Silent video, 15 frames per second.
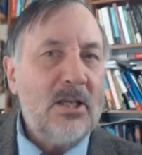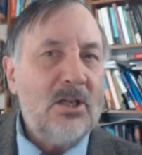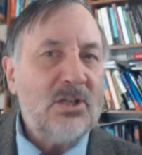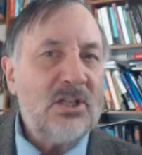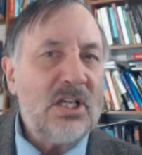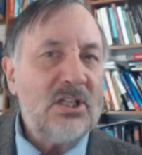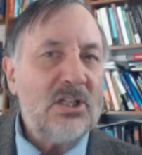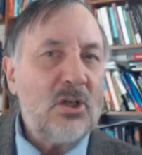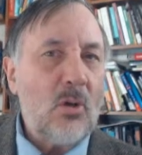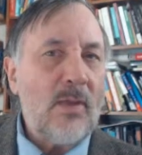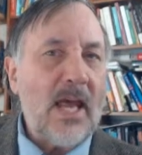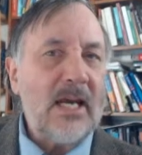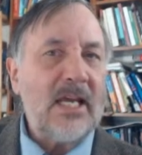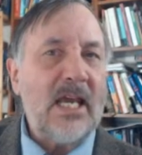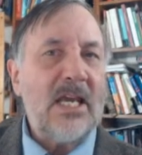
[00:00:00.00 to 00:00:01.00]
you see, so
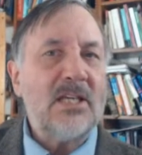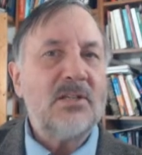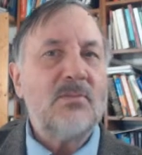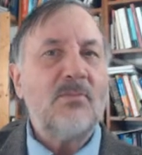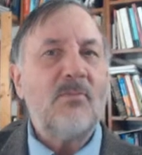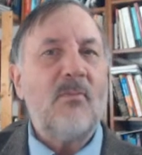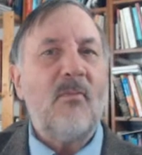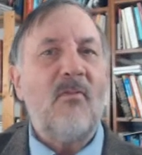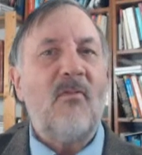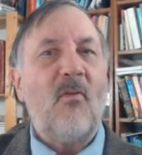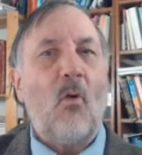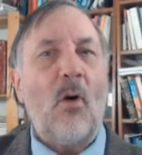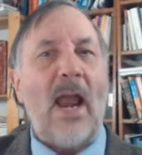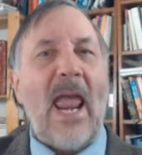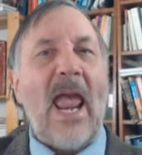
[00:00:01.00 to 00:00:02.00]
in that case,
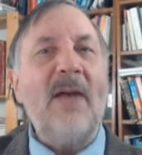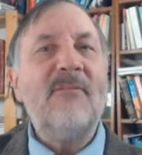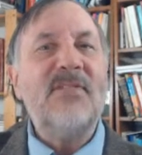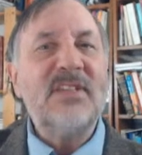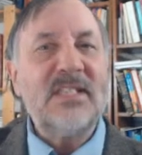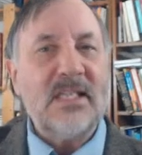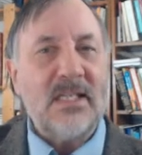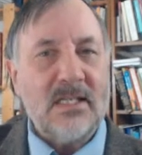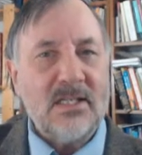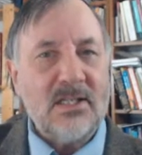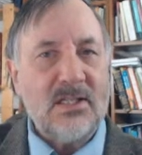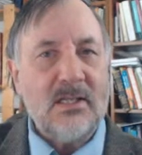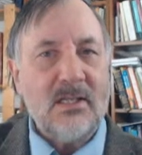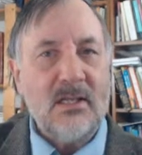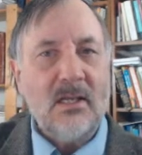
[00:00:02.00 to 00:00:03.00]
for
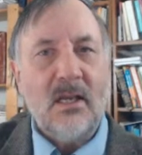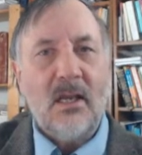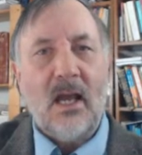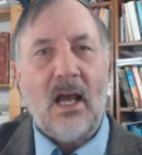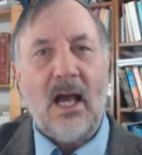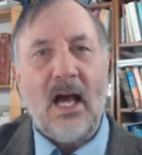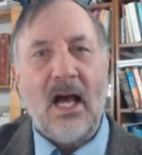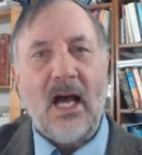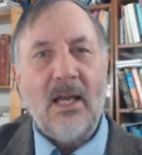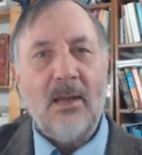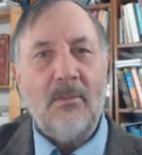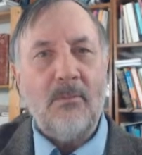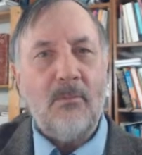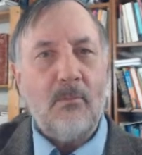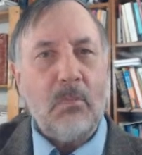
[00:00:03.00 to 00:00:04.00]
emphasis,
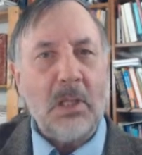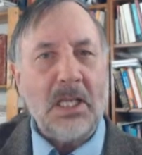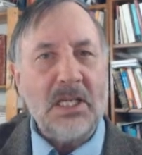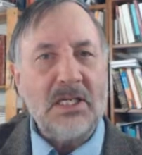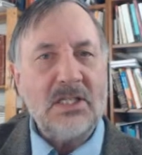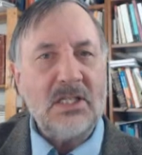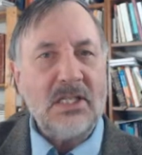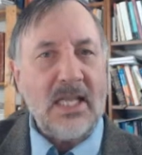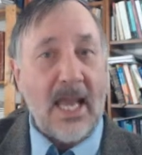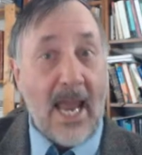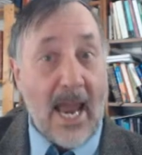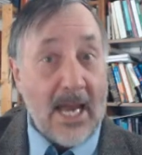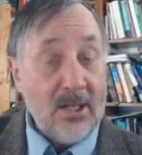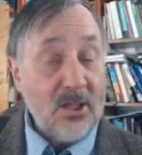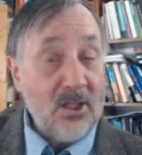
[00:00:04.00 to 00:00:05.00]
I placed
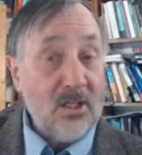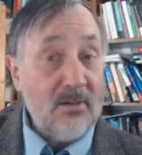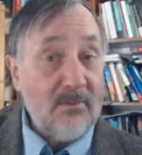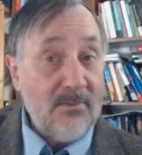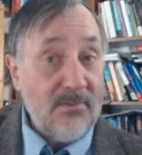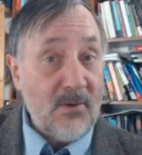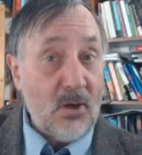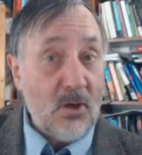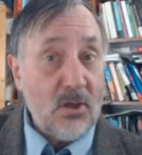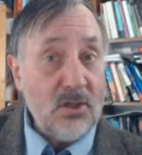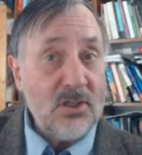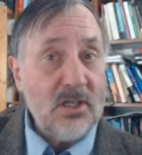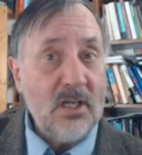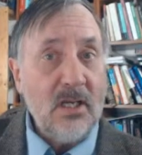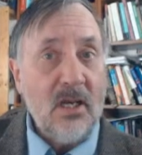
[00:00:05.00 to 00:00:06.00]
the adjective
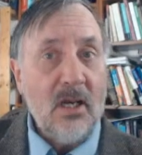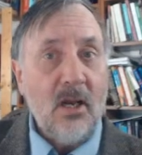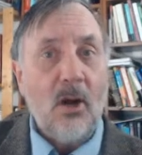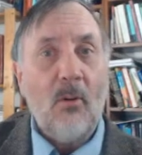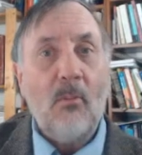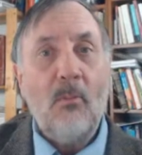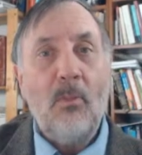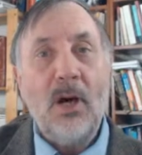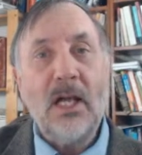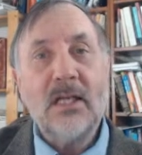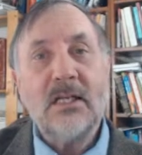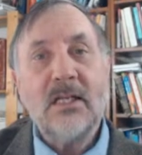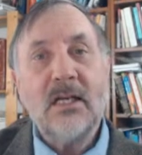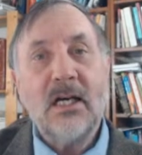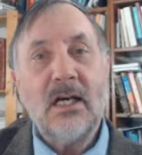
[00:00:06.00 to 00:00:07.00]
first,
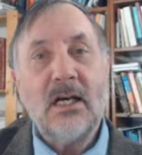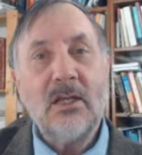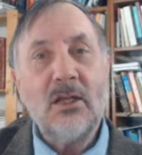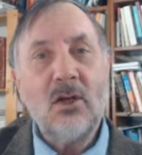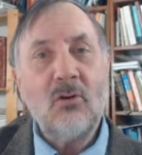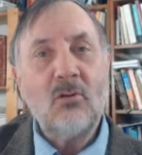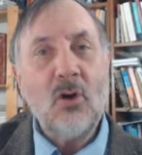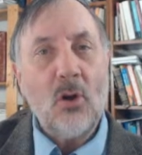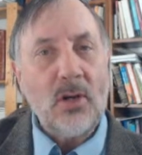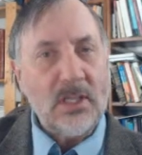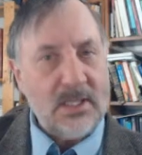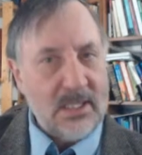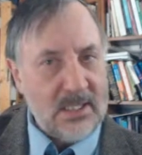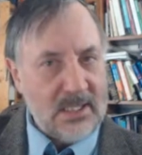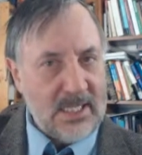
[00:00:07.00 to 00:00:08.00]
but you'll
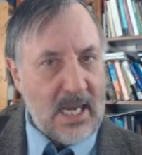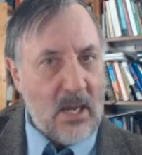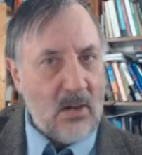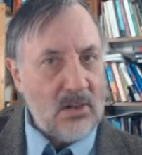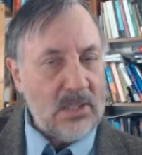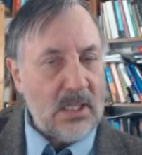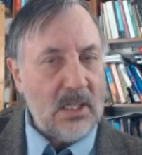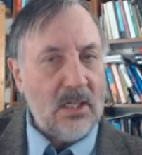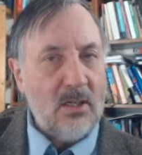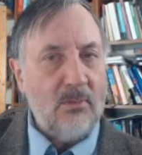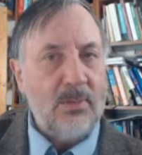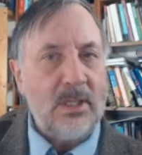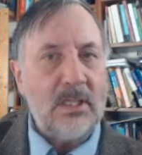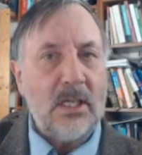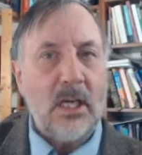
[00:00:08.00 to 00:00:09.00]
notice it sounds a
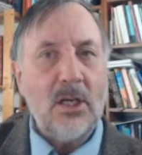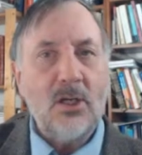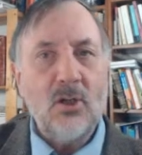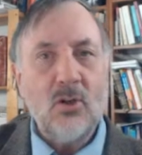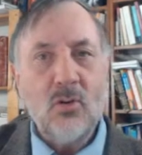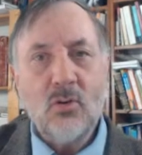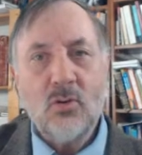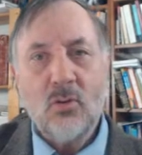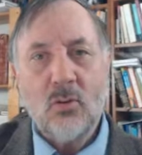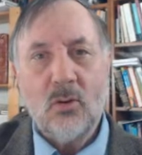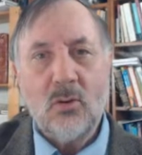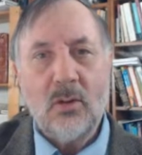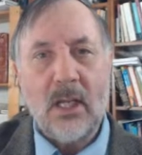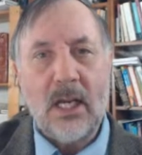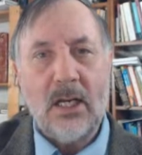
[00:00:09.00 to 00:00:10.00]
little bit
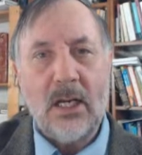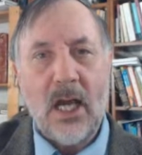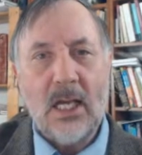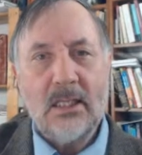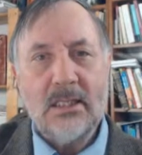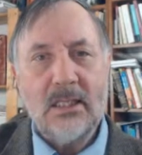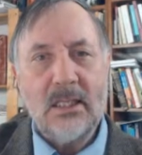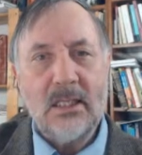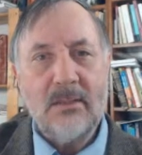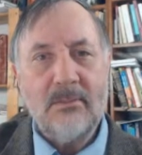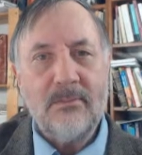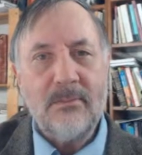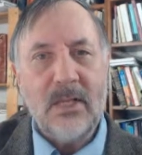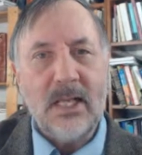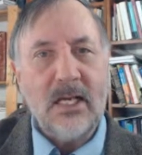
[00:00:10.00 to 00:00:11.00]
unusual and not
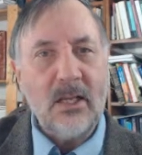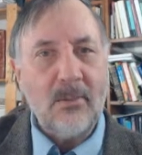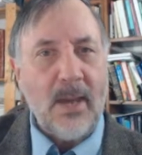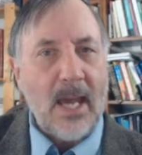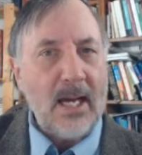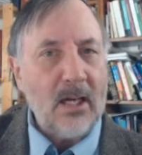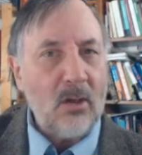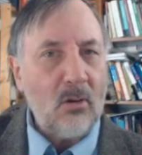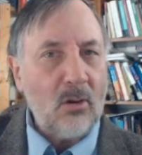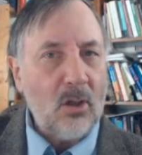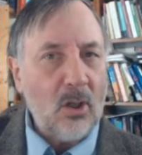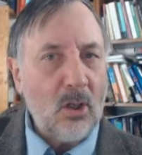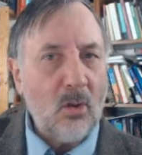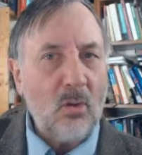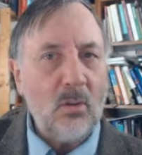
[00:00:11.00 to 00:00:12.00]
idiomatic or
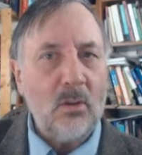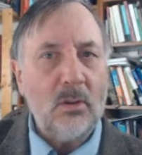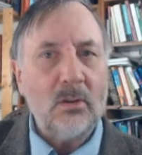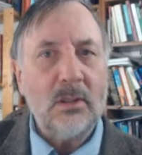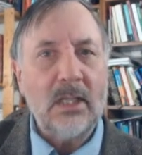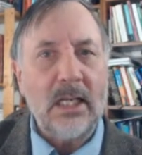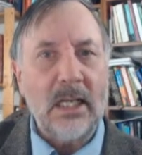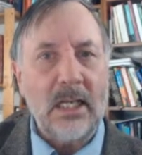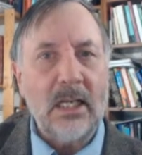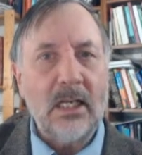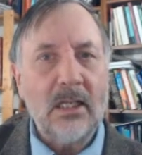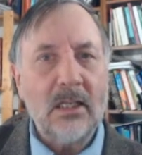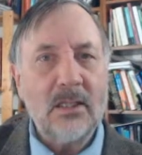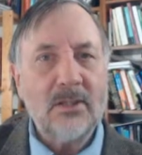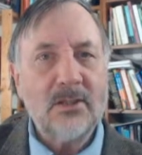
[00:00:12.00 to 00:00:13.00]
colloquial in
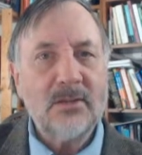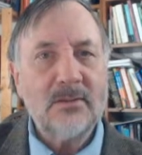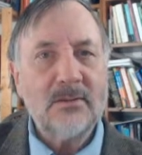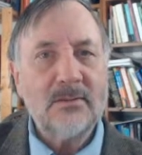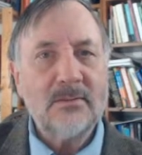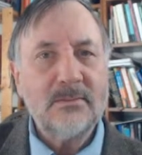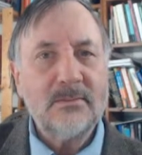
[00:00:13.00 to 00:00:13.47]
English.